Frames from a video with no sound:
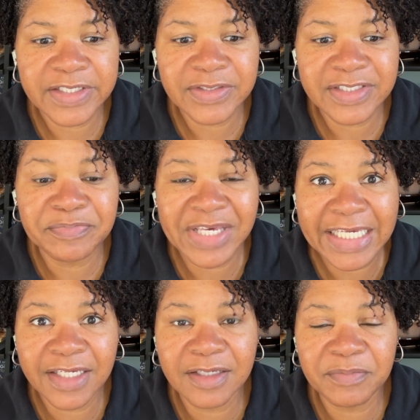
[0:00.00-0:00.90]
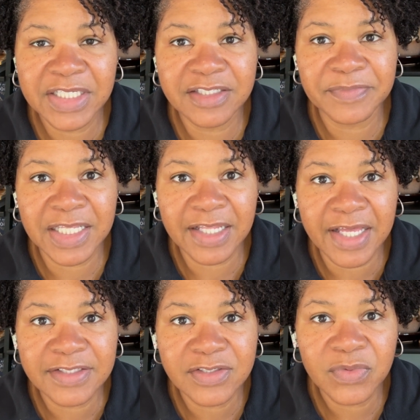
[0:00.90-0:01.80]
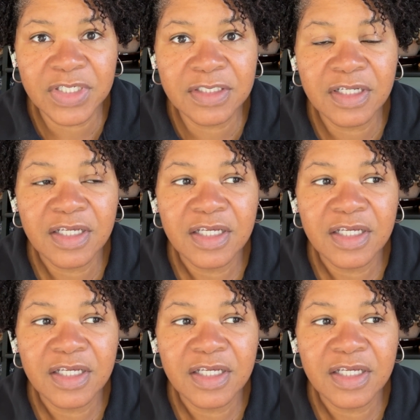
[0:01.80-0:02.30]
It's big because my last one